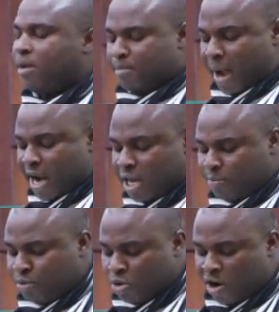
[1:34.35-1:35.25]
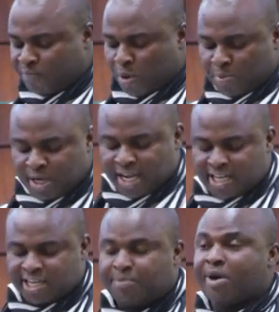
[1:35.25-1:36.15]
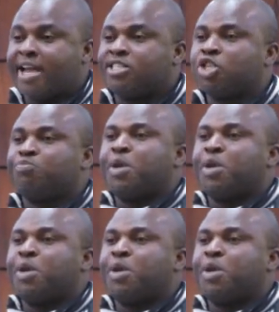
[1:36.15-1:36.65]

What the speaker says: by the Bureau of Public Enterprises,